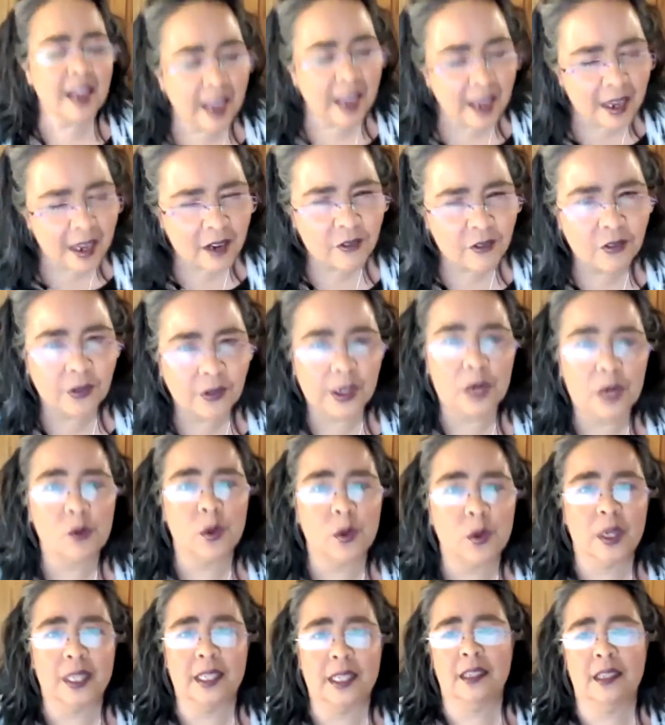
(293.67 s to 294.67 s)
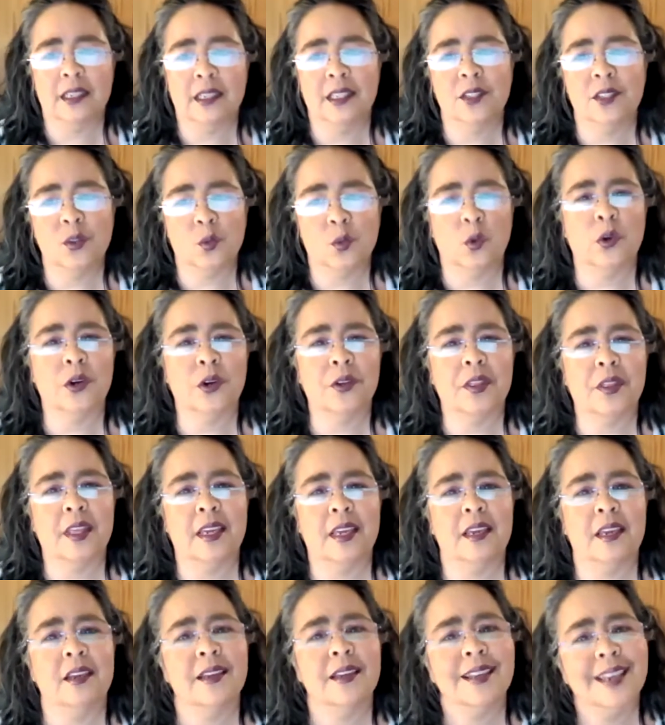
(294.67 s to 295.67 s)
everyone is
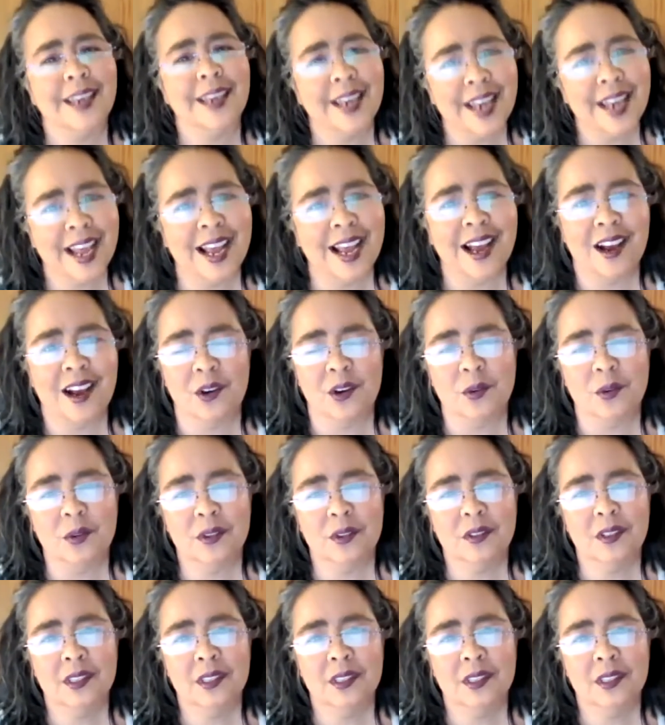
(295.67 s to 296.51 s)
worthy now,